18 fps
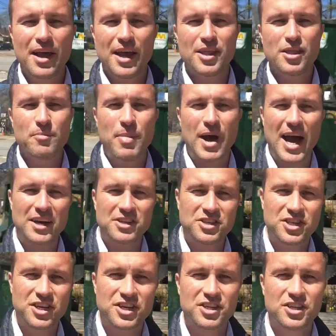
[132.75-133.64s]
in the
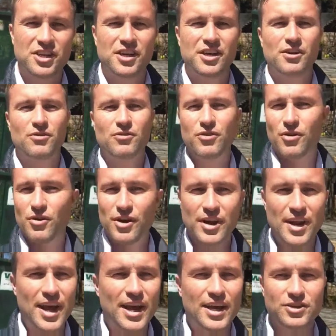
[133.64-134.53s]
past 60 or
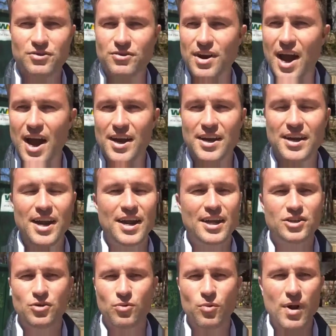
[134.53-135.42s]
30 days or 90
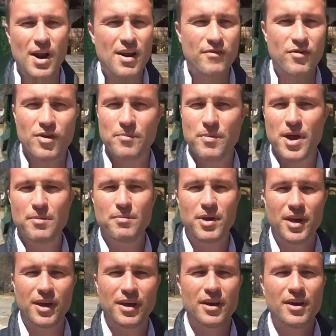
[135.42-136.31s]
days or whatever it may
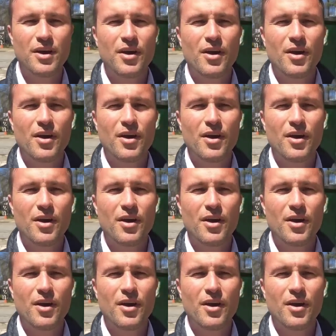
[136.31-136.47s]
be.